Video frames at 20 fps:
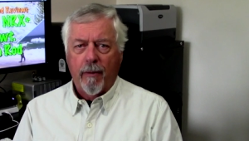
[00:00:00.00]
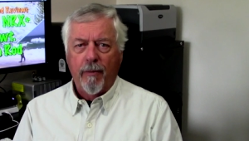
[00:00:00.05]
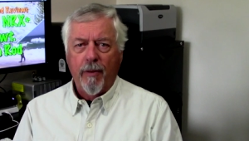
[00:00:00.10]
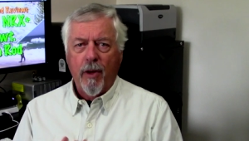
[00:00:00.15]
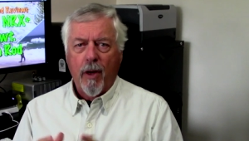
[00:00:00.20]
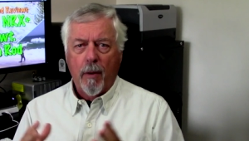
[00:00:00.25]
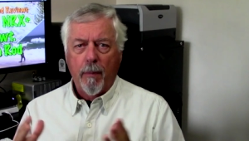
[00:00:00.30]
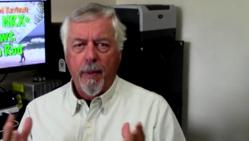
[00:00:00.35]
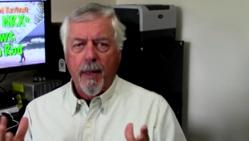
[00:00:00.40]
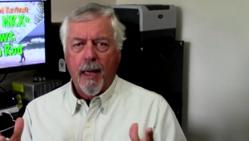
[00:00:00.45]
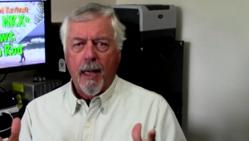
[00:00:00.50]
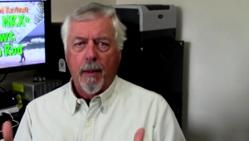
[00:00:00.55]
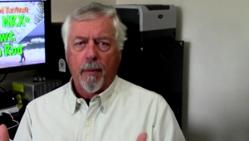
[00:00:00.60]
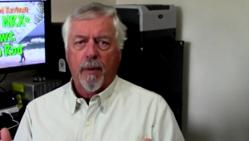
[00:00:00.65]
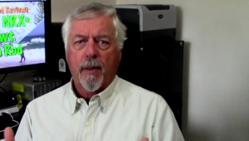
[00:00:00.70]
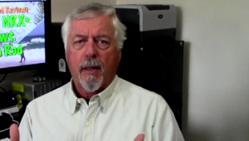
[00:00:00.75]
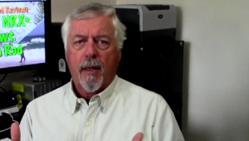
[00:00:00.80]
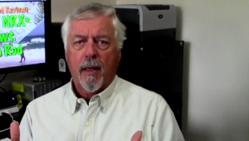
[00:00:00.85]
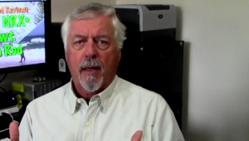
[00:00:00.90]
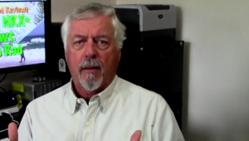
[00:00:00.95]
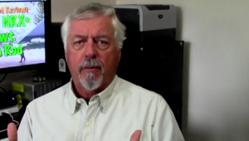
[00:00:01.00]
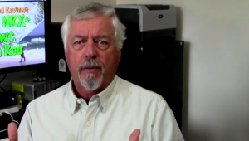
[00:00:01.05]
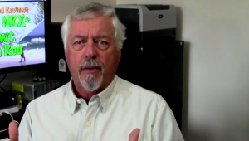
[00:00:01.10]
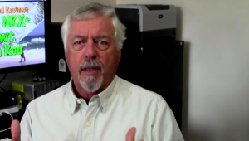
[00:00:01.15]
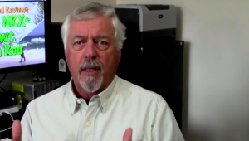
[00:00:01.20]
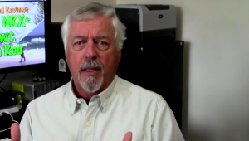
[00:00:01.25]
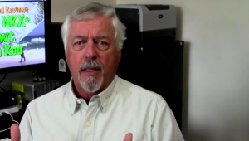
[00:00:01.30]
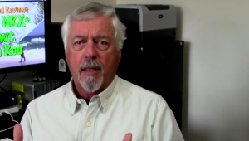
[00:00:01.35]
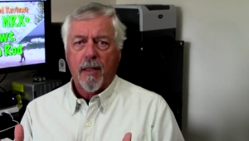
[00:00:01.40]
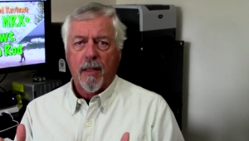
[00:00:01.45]
of not being able to cover
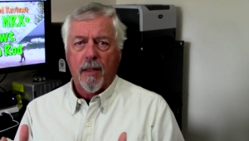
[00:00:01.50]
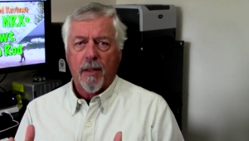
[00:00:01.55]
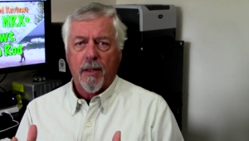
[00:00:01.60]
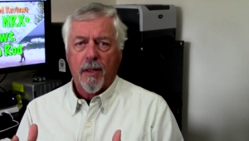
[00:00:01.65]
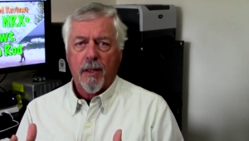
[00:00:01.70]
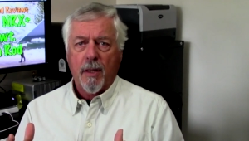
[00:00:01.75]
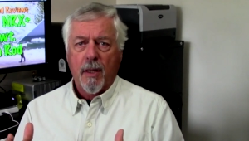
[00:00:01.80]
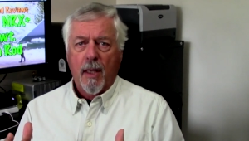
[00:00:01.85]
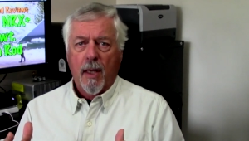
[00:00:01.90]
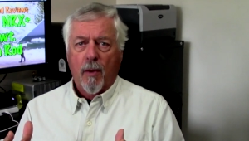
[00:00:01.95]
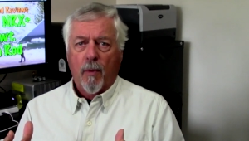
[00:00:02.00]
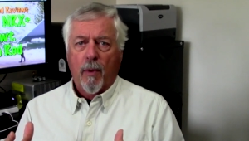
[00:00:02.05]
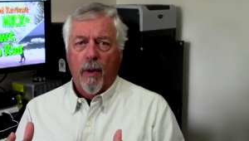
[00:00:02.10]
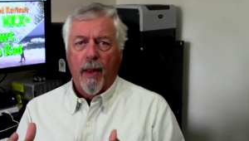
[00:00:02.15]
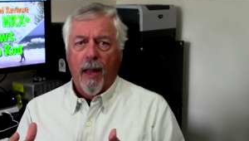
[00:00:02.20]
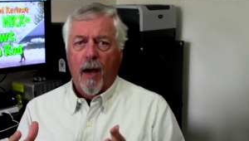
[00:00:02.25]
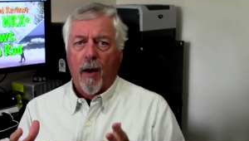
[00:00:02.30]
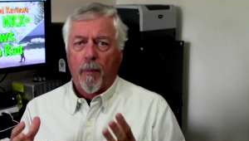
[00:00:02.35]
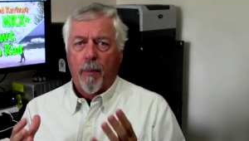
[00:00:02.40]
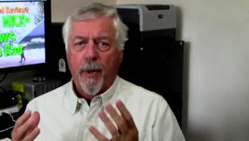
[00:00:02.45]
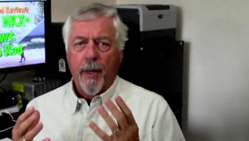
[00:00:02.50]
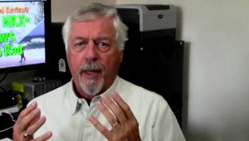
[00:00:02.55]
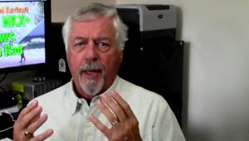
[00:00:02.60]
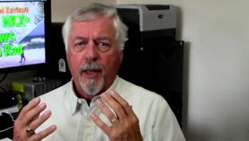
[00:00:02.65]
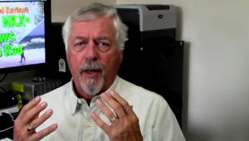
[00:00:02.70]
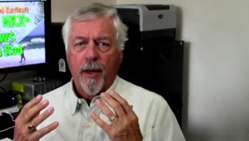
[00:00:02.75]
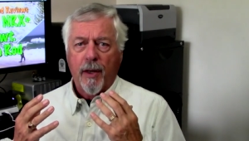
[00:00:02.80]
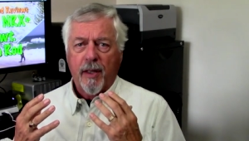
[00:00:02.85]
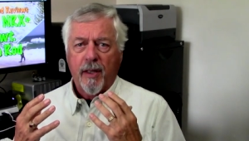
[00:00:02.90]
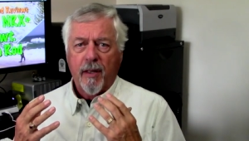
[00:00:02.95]
distance without putting
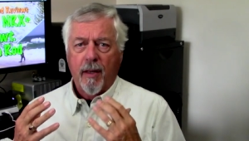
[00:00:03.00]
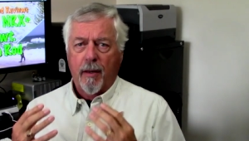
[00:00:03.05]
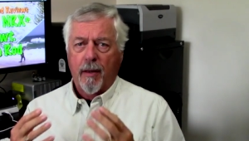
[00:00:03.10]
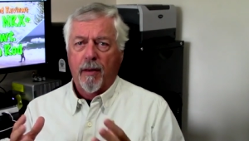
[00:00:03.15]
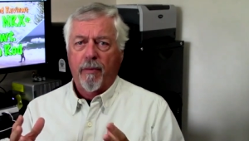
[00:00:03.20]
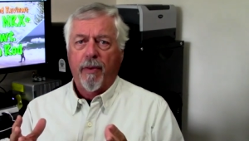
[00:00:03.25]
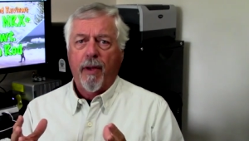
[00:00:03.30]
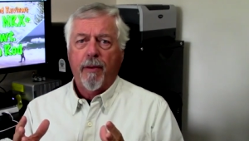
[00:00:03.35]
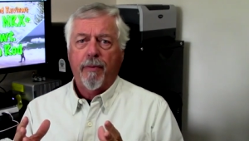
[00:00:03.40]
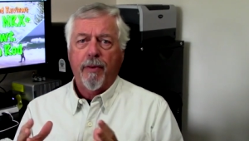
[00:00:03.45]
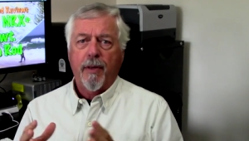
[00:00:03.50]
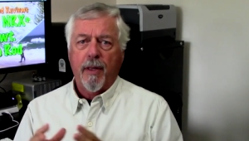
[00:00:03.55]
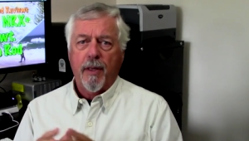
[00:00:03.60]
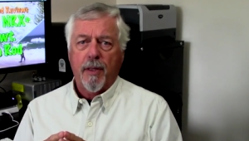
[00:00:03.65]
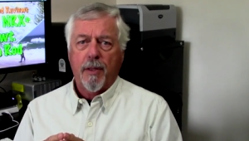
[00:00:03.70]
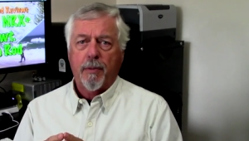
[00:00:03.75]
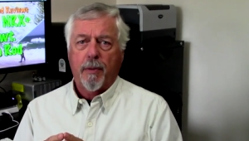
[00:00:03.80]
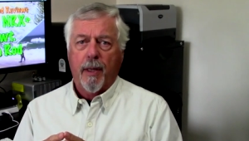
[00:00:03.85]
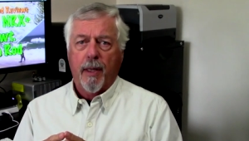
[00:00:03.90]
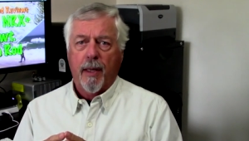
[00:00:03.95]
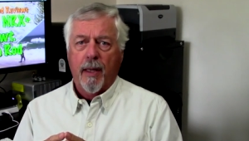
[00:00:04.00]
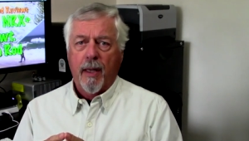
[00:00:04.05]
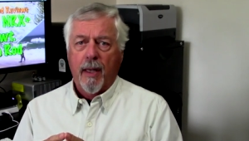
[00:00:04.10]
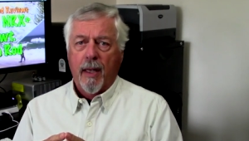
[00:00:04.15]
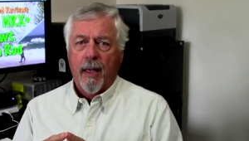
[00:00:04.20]
a ton of effort into it.